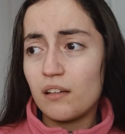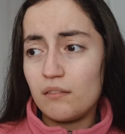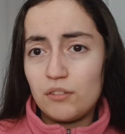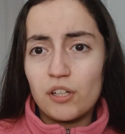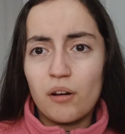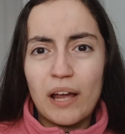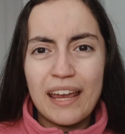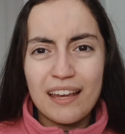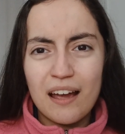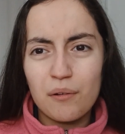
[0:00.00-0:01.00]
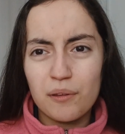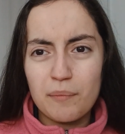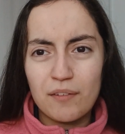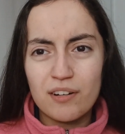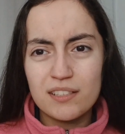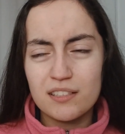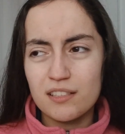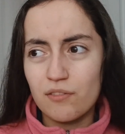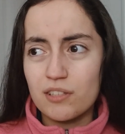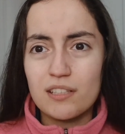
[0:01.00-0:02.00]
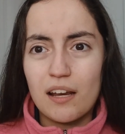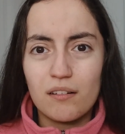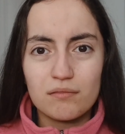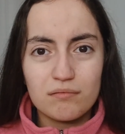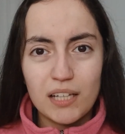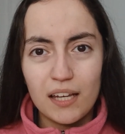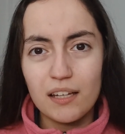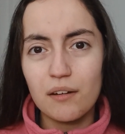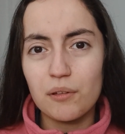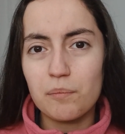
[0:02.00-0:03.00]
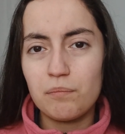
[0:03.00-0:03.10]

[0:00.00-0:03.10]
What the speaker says: hang out with my friends and stuff, because I don't hang out with